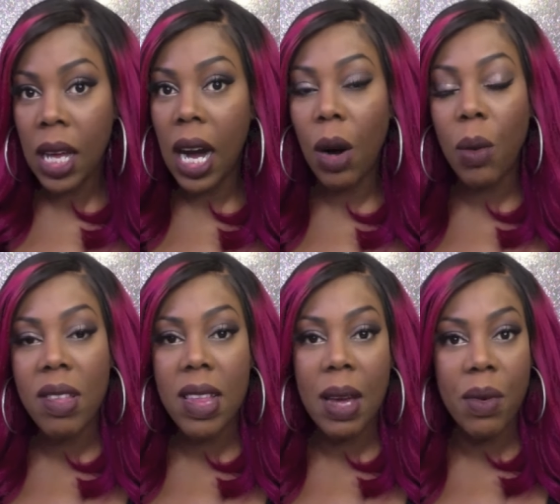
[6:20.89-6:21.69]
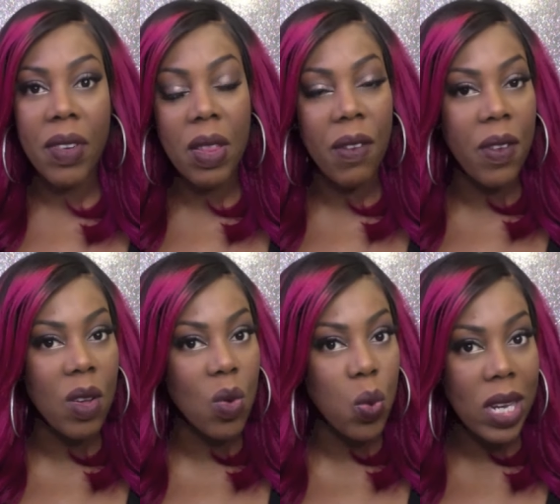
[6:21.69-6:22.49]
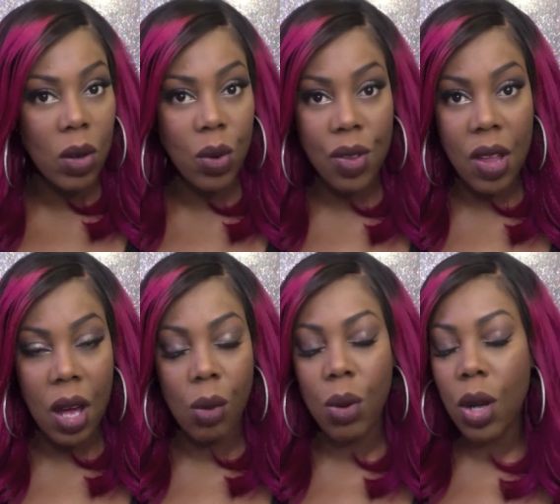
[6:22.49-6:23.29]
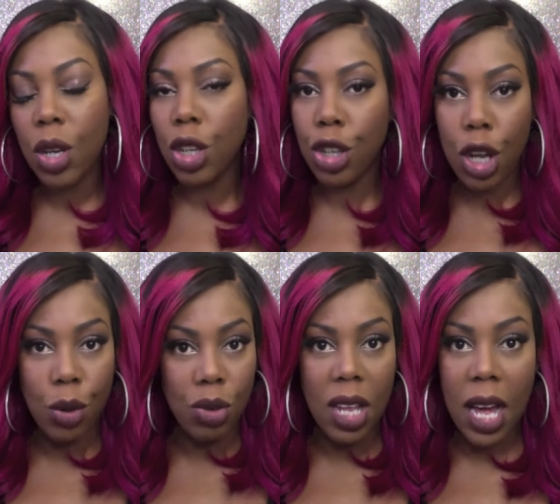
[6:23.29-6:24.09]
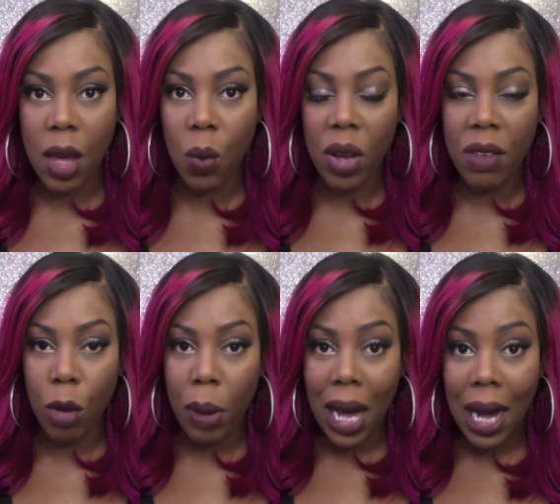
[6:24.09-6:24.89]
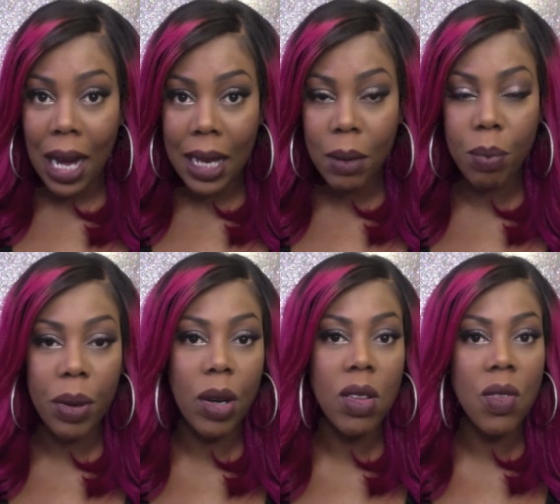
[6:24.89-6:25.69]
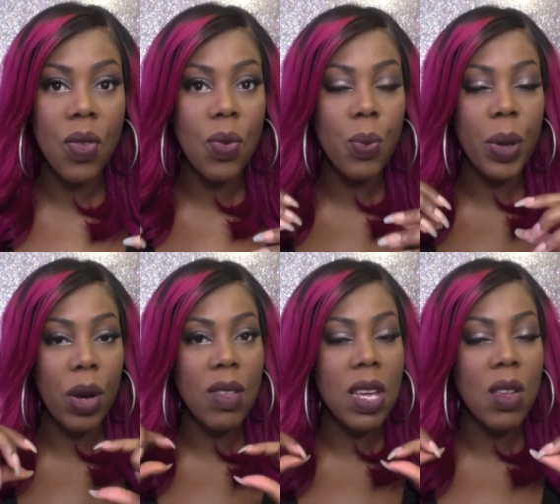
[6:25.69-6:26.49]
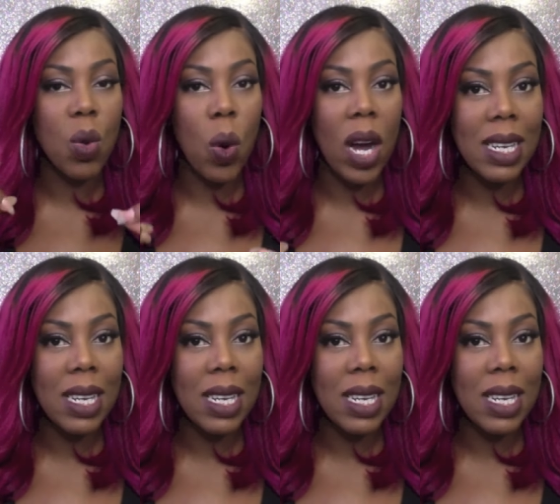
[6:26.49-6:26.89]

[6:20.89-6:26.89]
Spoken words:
I always say within the first week or so, don't tie your weave up high because it is quite